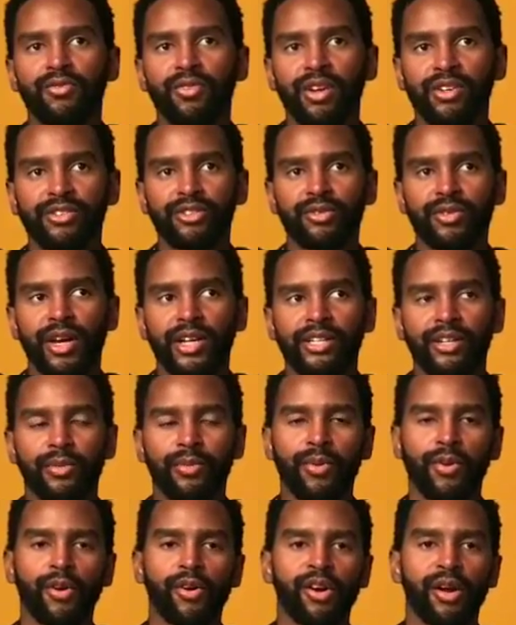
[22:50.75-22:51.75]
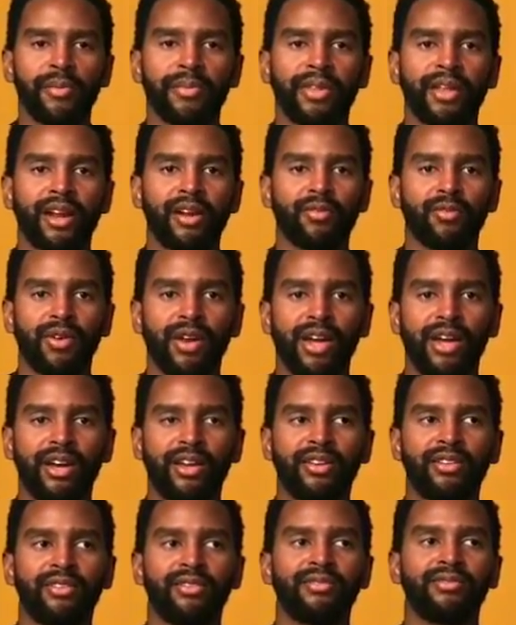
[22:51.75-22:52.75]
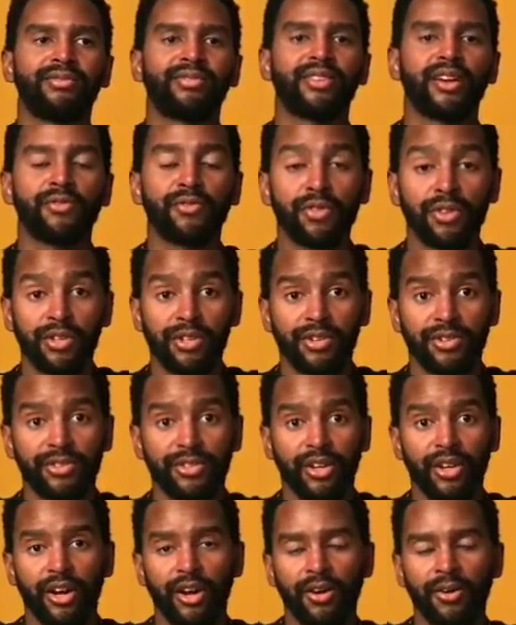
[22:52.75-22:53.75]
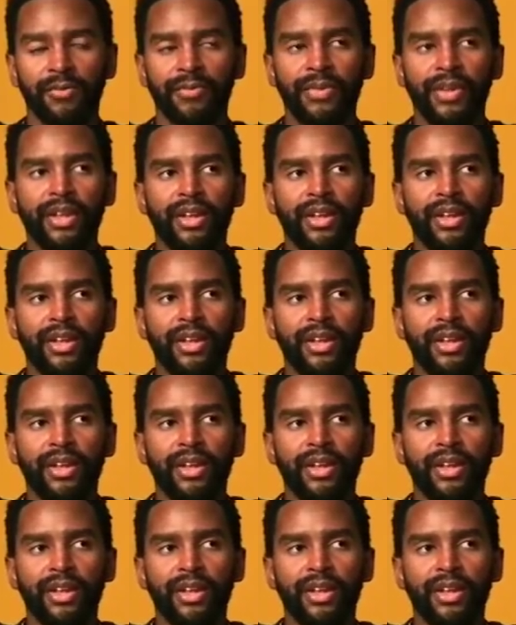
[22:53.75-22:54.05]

resurrect a program that I ran several years ago.